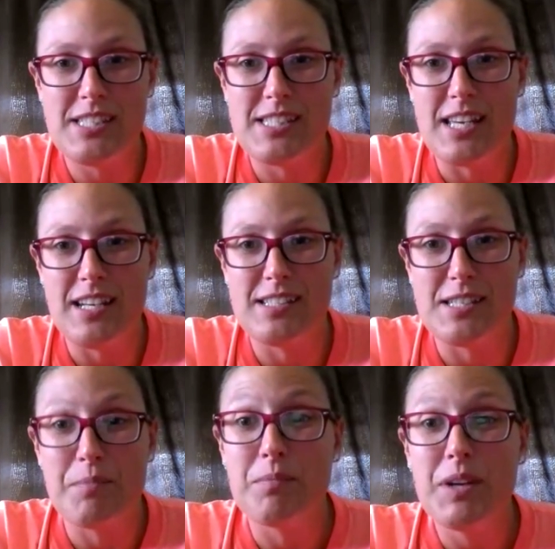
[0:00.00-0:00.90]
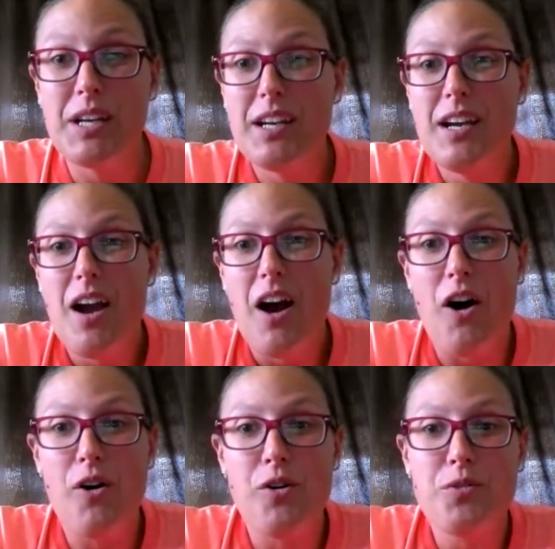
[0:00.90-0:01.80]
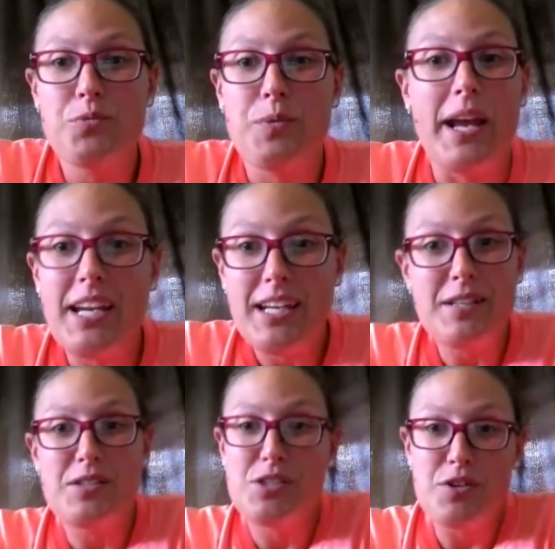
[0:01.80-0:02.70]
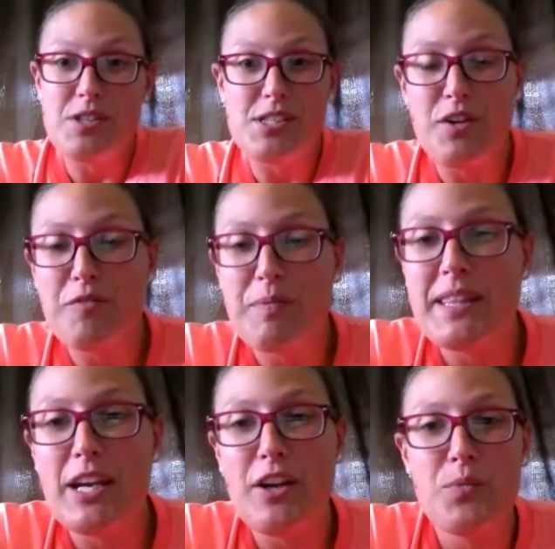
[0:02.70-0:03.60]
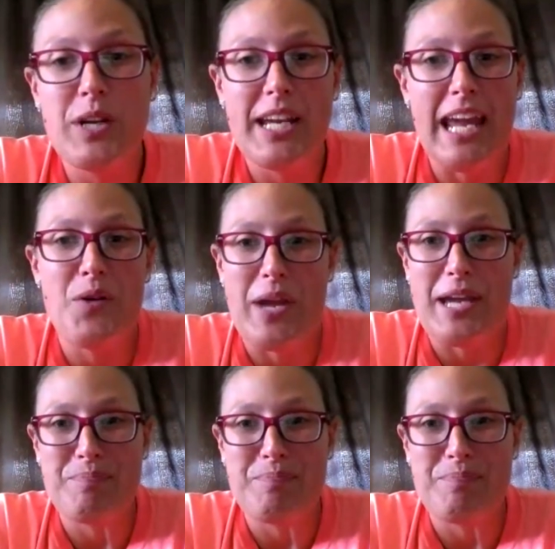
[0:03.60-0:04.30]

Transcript: and some already students who have been there, and we can't wait.